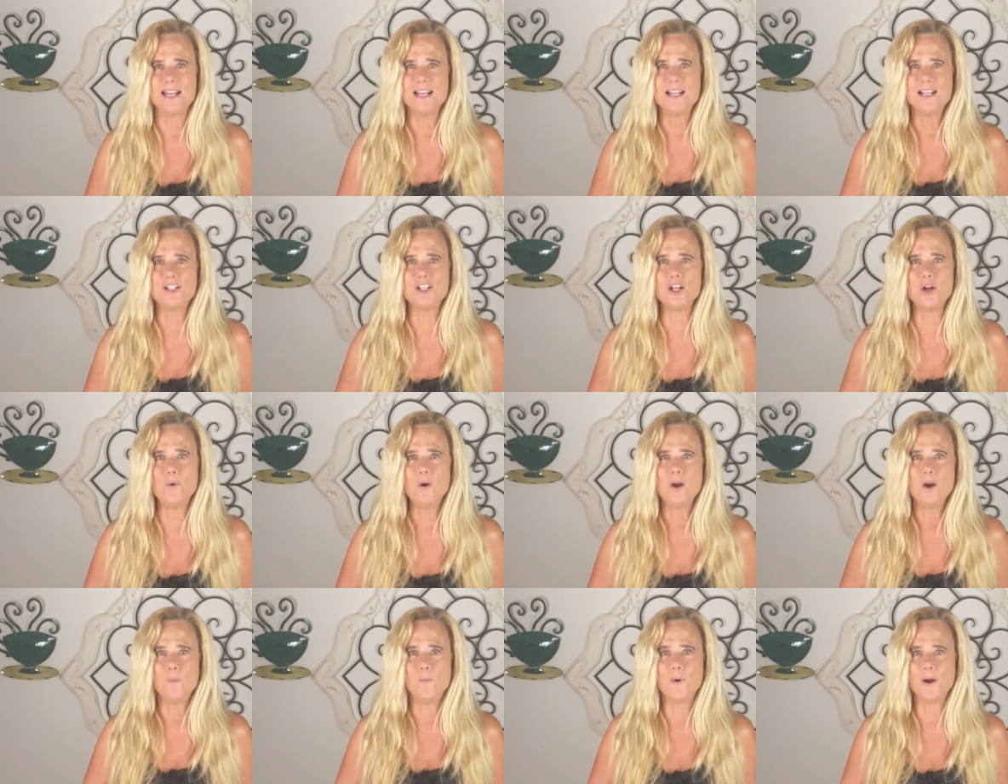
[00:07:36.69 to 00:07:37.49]
So
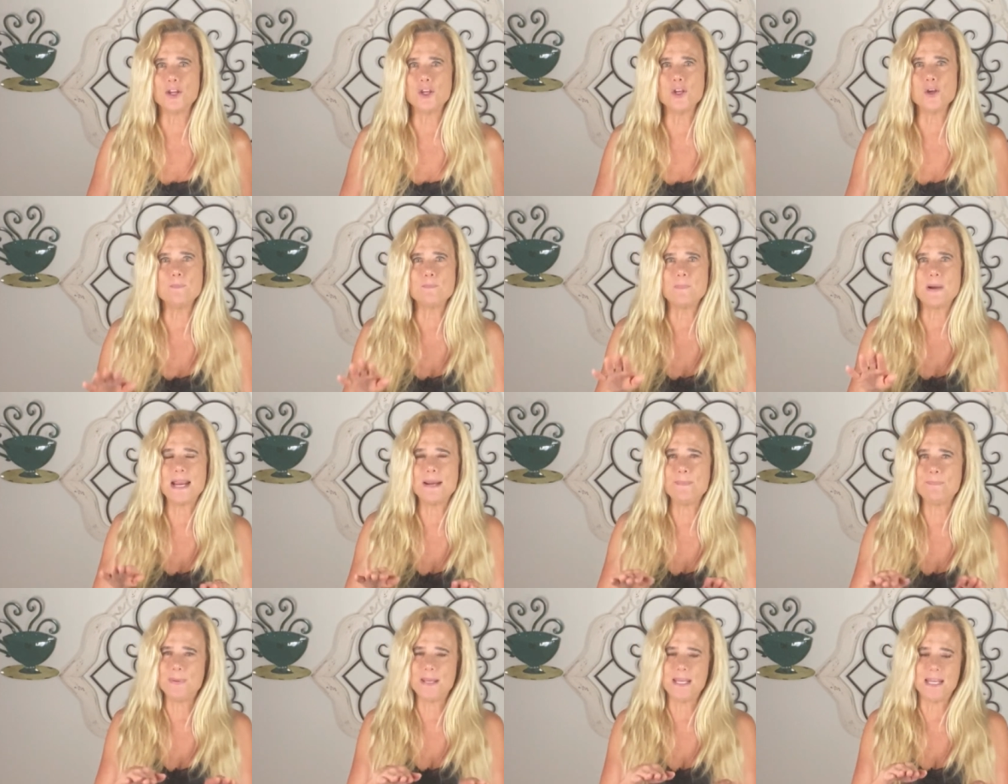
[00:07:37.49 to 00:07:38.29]
where you
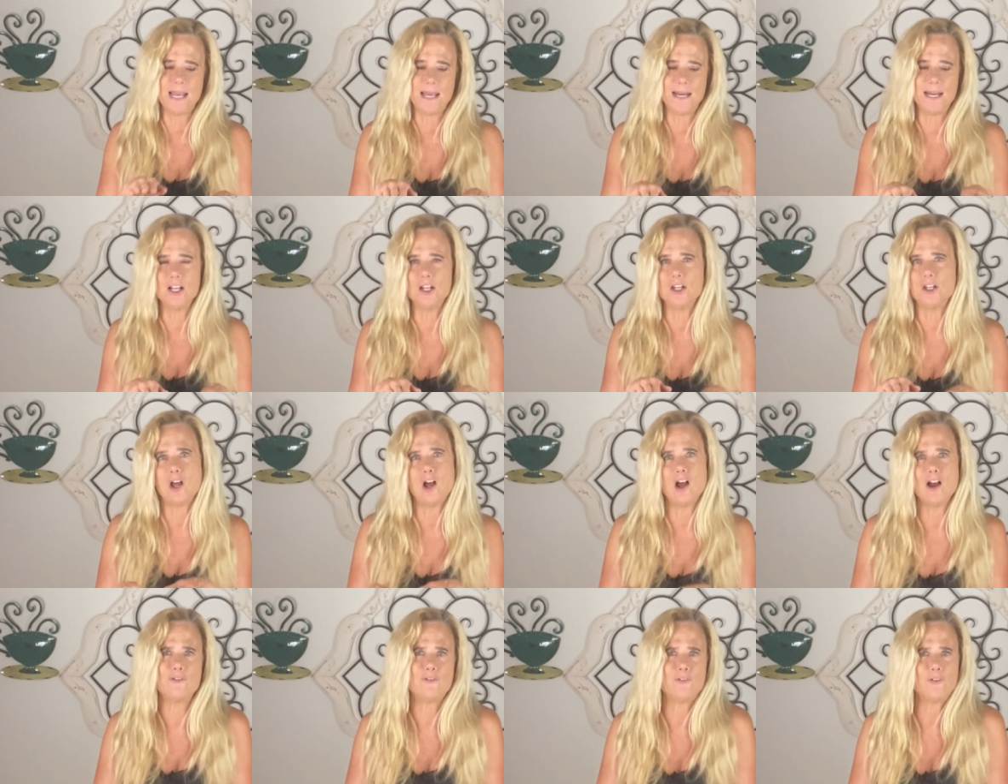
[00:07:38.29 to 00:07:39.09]
might be getting
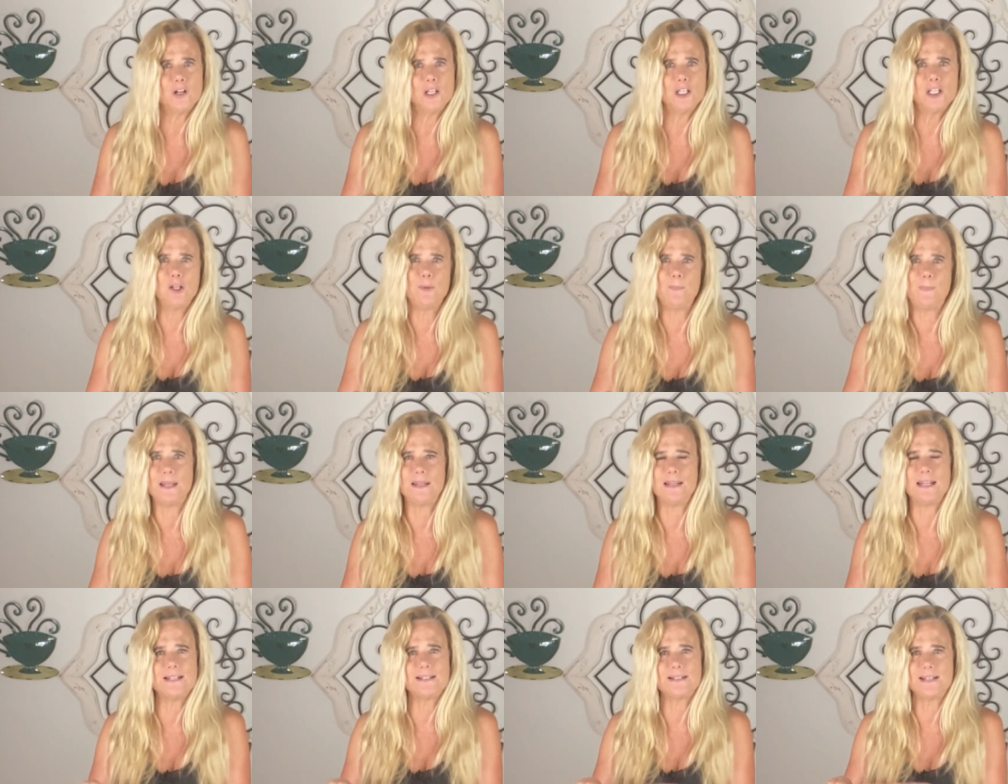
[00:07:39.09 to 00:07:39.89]
along for a little bit,
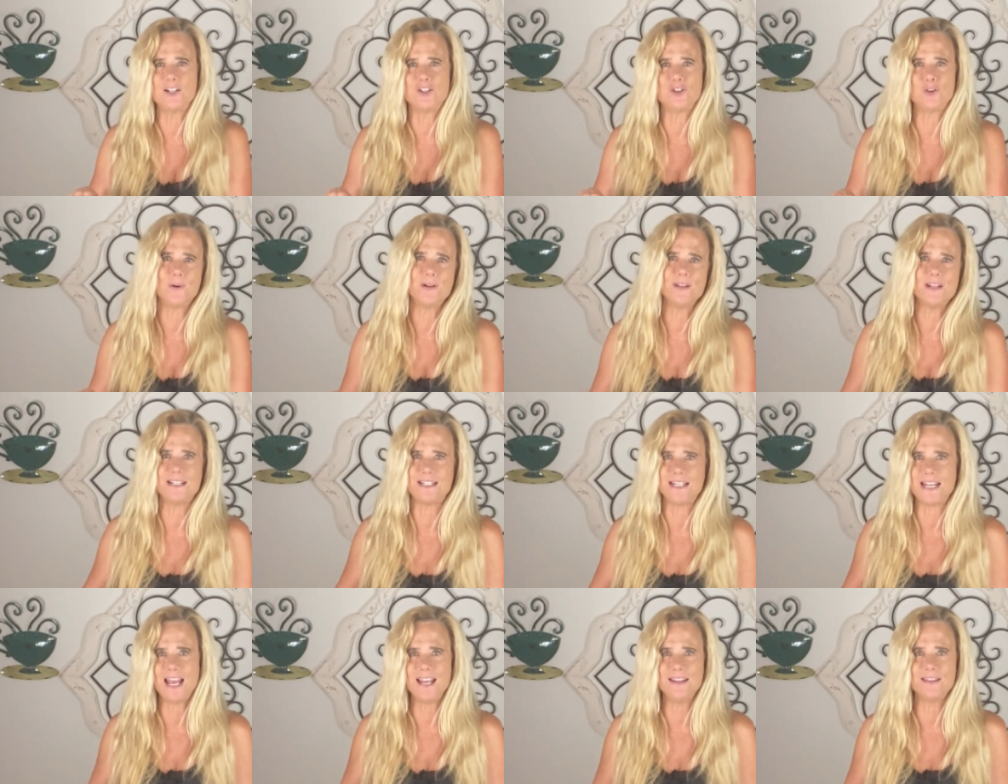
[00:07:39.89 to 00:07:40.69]
let's say during the
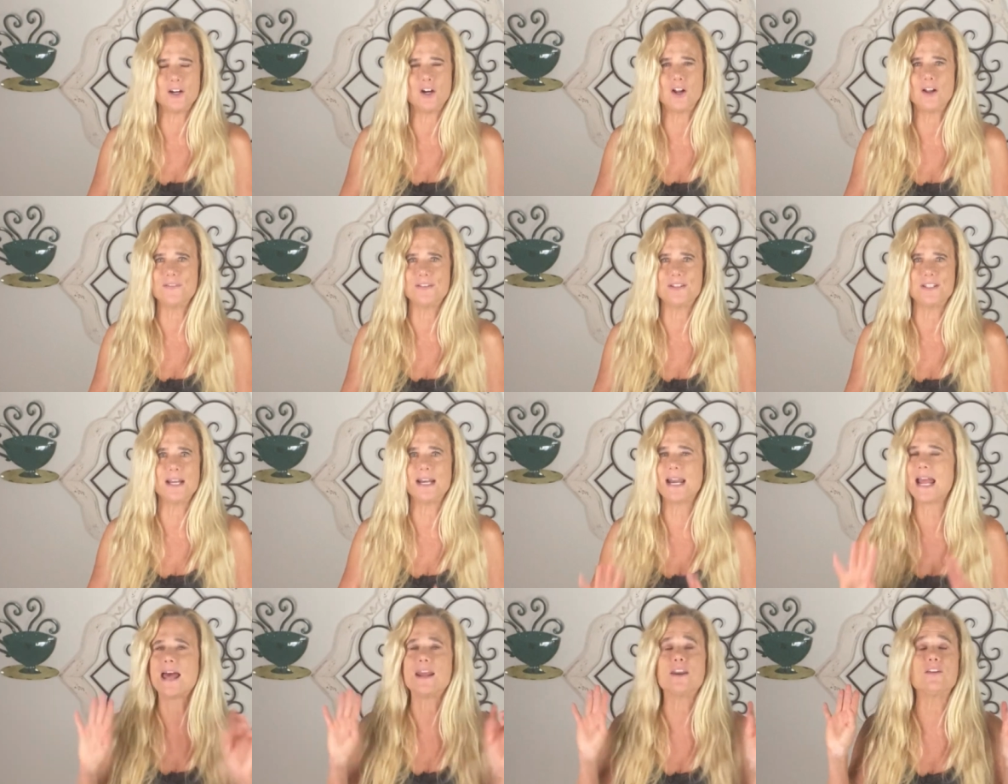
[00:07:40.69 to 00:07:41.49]
day, and then all of a
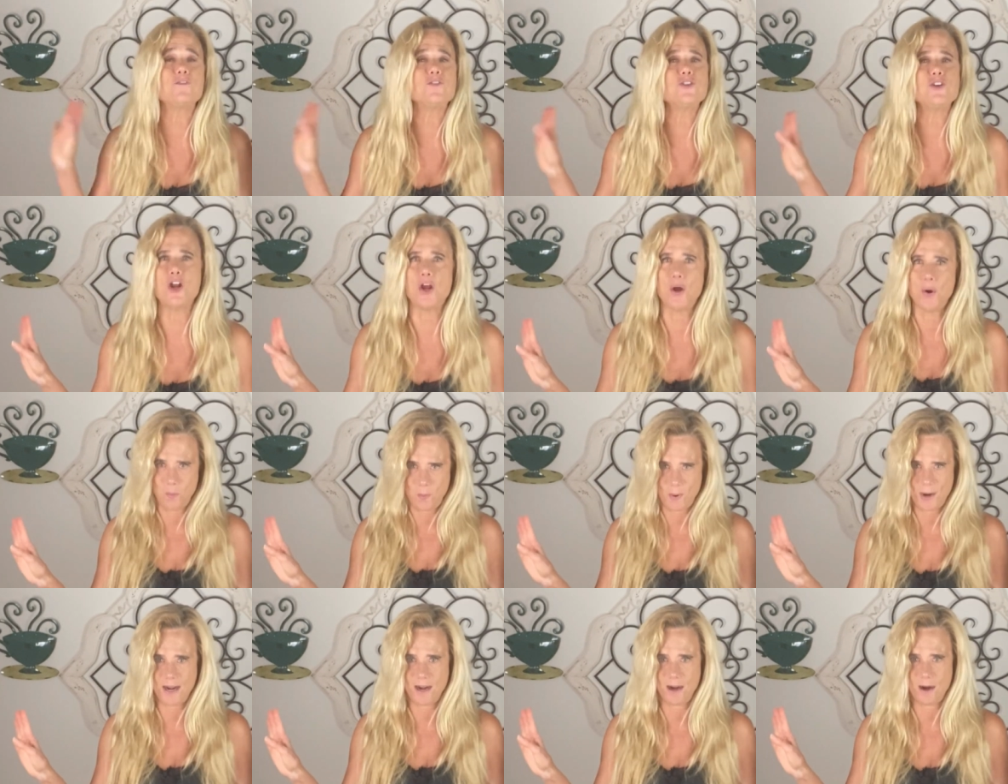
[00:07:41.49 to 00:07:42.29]
sudden out of
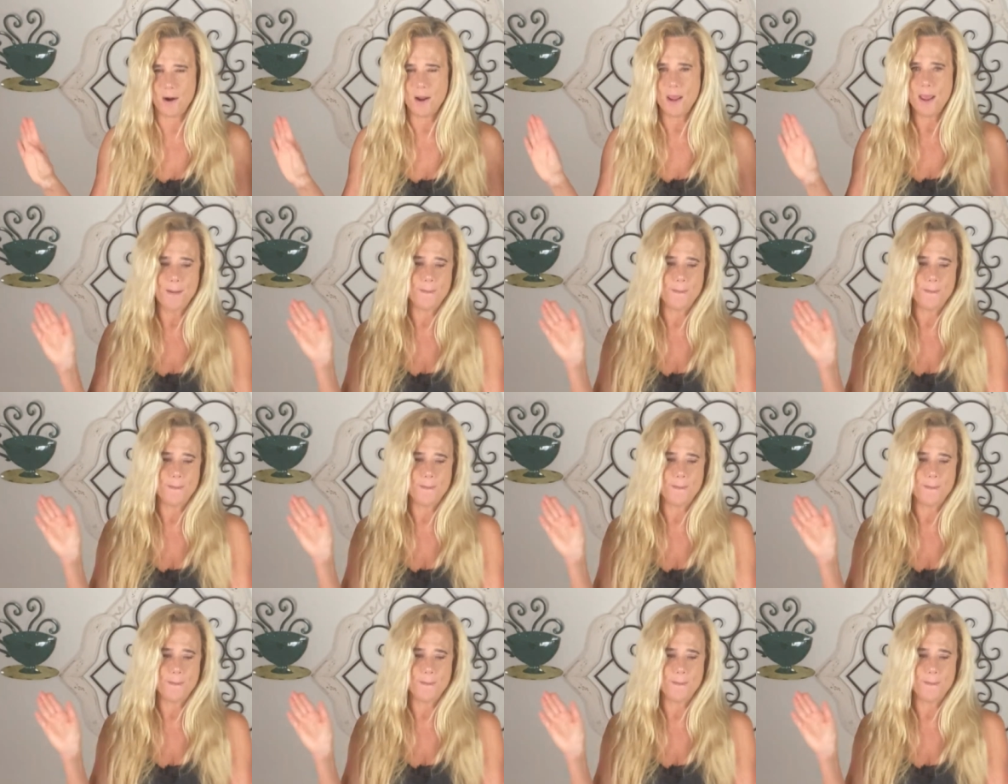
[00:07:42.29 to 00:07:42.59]
nowhere,